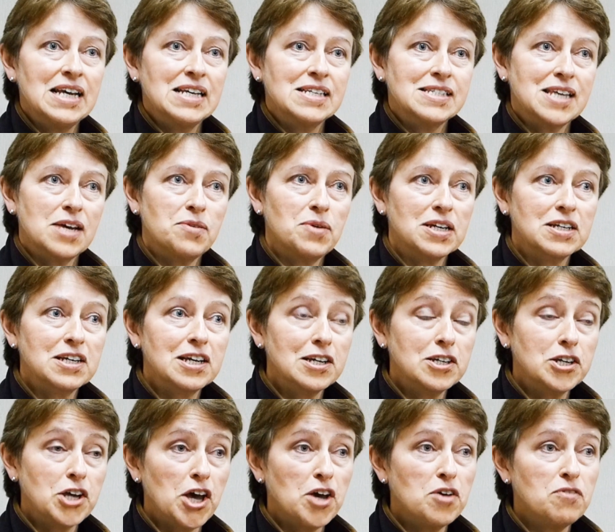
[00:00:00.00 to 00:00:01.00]
So it
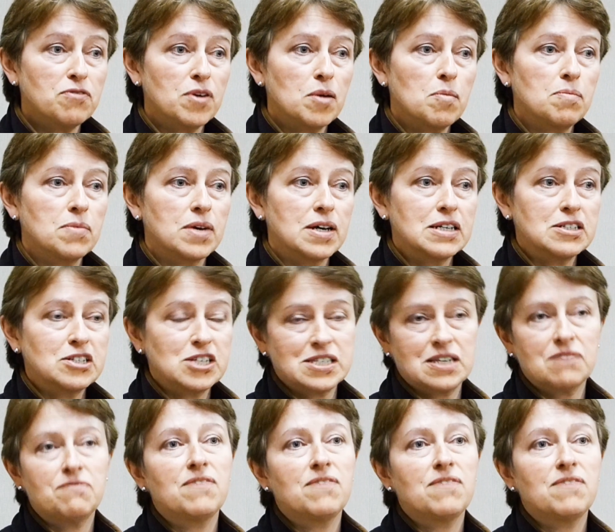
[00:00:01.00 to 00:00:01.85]
can go from just a